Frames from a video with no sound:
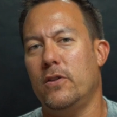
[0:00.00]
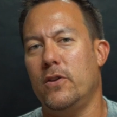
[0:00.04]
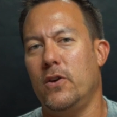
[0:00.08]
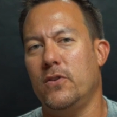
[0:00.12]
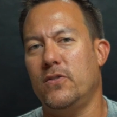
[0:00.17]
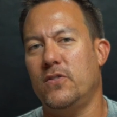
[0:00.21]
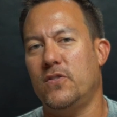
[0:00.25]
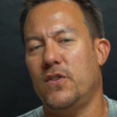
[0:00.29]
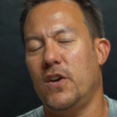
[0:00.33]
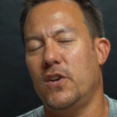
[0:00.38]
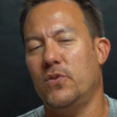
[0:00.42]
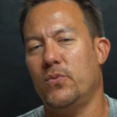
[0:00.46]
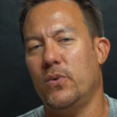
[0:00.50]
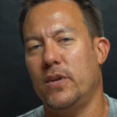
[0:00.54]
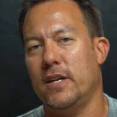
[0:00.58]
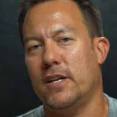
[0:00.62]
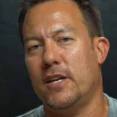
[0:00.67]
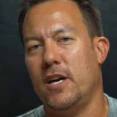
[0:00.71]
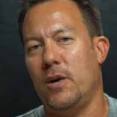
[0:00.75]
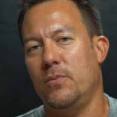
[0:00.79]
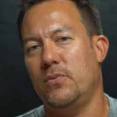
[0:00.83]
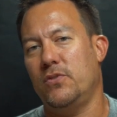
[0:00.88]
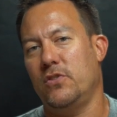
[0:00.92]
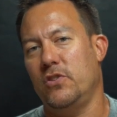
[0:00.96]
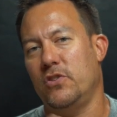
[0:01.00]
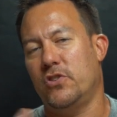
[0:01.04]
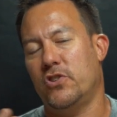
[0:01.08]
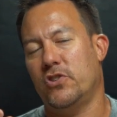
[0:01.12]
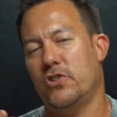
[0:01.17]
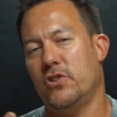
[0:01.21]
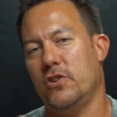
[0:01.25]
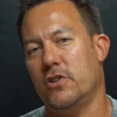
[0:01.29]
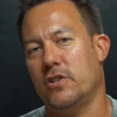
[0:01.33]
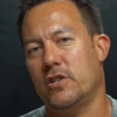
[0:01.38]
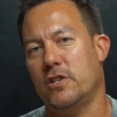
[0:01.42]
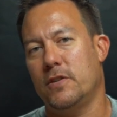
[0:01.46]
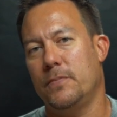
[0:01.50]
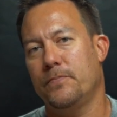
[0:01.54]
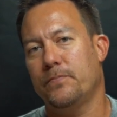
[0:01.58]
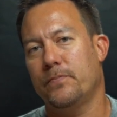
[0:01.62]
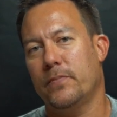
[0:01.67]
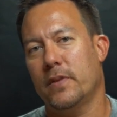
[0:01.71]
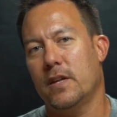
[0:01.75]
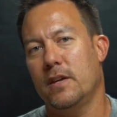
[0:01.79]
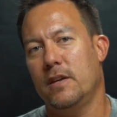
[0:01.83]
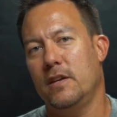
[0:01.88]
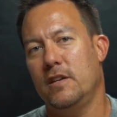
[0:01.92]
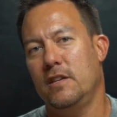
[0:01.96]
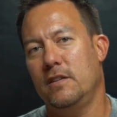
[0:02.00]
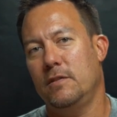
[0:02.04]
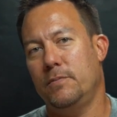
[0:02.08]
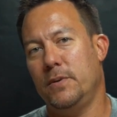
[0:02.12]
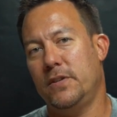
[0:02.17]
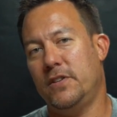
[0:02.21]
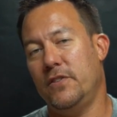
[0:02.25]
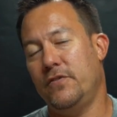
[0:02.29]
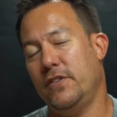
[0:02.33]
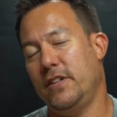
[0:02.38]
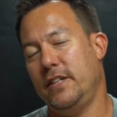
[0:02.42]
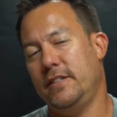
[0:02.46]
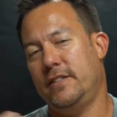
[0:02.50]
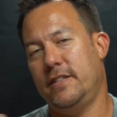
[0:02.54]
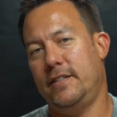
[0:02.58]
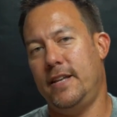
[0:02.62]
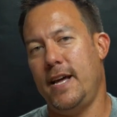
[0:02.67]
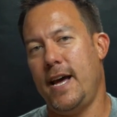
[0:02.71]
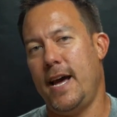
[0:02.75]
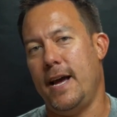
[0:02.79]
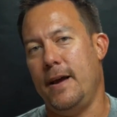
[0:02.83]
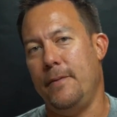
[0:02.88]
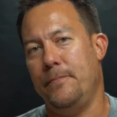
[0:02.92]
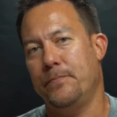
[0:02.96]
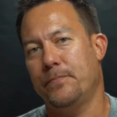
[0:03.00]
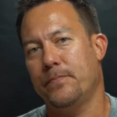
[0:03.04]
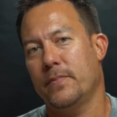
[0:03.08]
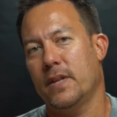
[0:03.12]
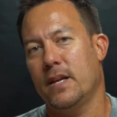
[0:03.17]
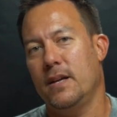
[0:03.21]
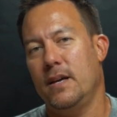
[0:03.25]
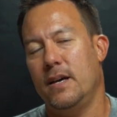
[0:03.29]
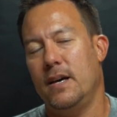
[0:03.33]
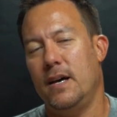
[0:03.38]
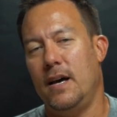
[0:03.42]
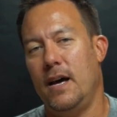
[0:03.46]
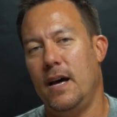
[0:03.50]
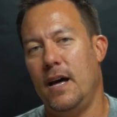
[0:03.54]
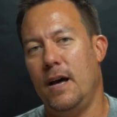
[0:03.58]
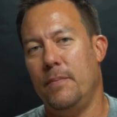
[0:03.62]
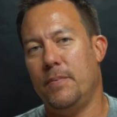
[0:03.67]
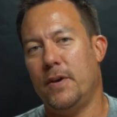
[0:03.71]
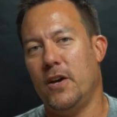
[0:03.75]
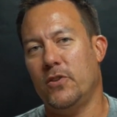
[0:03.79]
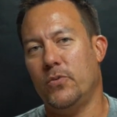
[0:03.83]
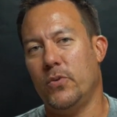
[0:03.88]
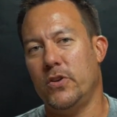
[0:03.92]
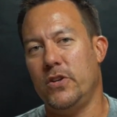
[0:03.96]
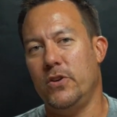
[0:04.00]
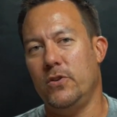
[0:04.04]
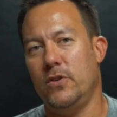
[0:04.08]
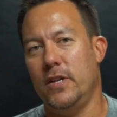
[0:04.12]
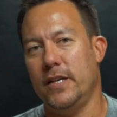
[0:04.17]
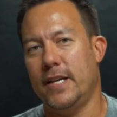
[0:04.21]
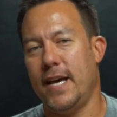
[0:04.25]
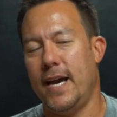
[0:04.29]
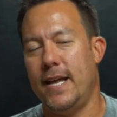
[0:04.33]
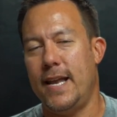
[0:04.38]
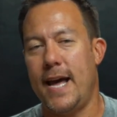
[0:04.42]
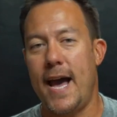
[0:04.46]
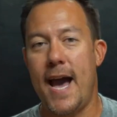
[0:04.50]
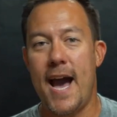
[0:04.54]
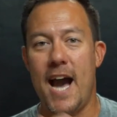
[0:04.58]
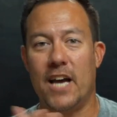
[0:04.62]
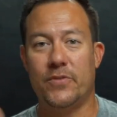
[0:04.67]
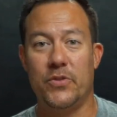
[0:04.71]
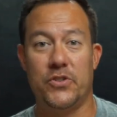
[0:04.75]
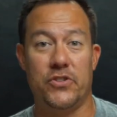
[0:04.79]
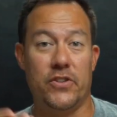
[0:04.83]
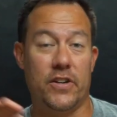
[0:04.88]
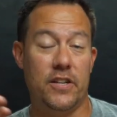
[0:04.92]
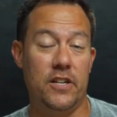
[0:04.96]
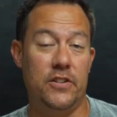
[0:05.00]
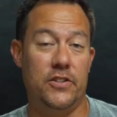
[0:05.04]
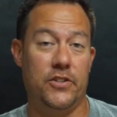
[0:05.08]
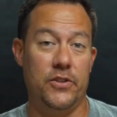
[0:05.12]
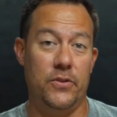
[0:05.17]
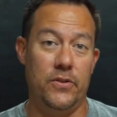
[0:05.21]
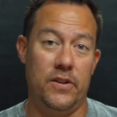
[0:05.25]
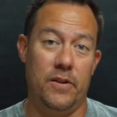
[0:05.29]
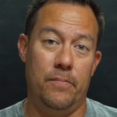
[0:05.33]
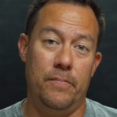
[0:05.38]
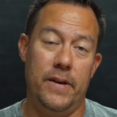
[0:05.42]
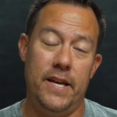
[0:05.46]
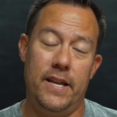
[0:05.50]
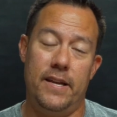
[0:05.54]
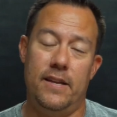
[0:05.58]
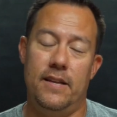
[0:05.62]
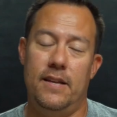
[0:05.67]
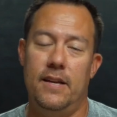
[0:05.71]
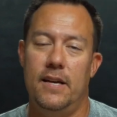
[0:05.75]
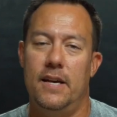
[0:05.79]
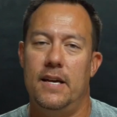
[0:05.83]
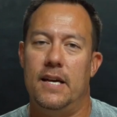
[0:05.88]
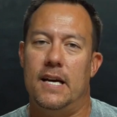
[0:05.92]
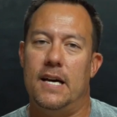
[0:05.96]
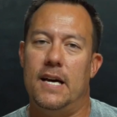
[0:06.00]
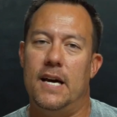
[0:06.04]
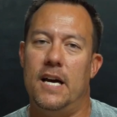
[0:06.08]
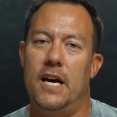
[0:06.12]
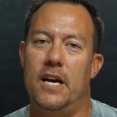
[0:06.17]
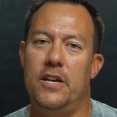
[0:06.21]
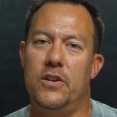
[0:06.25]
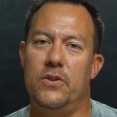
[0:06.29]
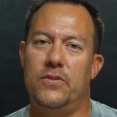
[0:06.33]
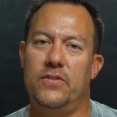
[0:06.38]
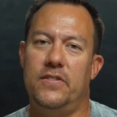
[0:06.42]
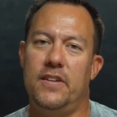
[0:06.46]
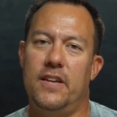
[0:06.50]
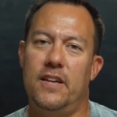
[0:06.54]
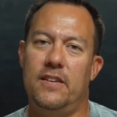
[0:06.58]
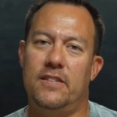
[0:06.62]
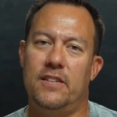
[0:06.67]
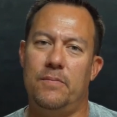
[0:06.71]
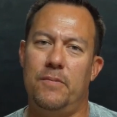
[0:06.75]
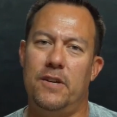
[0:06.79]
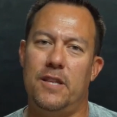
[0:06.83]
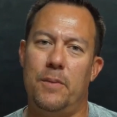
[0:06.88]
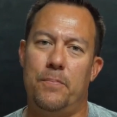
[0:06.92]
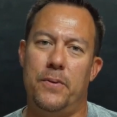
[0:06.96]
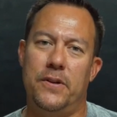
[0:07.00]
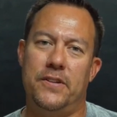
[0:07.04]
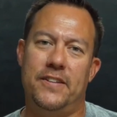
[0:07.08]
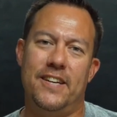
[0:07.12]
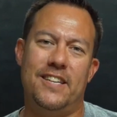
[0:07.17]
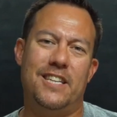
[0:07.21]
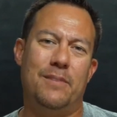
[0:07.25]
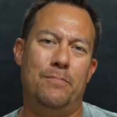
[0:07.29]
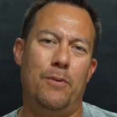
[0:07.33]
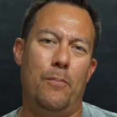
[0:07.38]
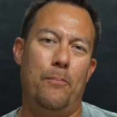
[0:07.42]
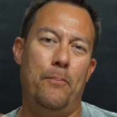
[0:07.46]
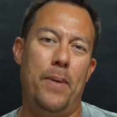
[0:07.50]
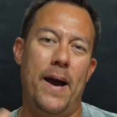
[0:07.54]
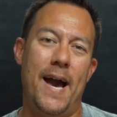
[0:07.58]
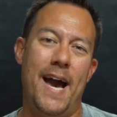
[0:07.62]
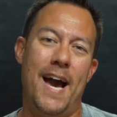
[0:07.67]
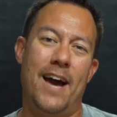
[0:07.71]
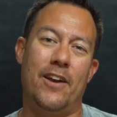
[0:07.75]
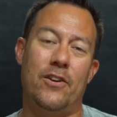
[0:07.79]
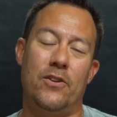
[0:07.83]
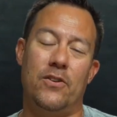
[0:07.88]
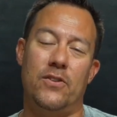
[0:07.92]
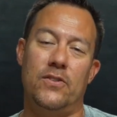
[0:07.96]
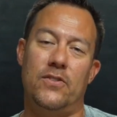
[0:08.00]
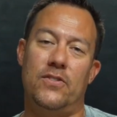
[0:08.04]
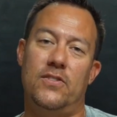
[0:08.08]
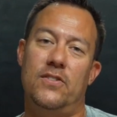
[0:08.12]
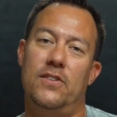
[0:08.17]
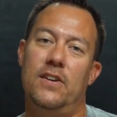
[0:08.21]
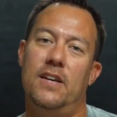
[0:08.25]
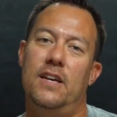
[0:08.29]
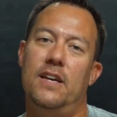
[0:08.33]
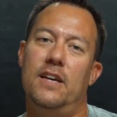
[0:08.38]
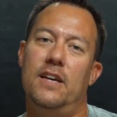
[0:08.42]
those things when it comes to the church, specifically today? Because when you look at Acts, which you're going to do in a minute, you see some of the predictable patterns,